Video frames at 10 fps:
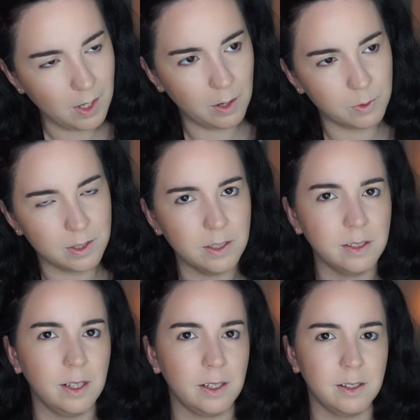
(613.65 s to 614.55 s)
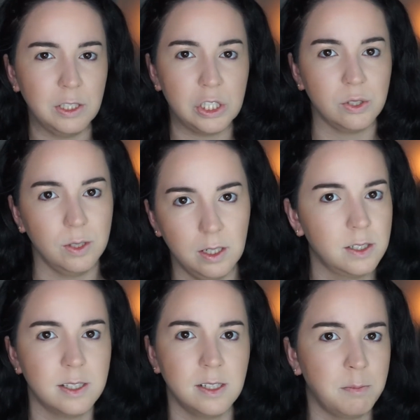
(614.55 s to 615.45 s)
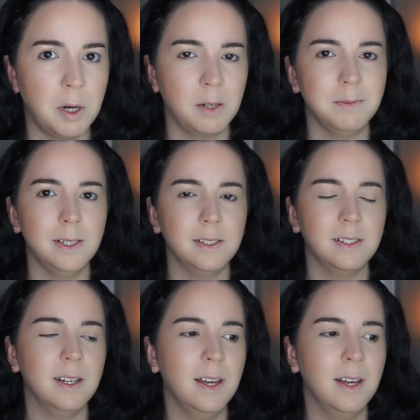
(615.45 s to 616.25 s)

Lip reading: I worked in like the juniors department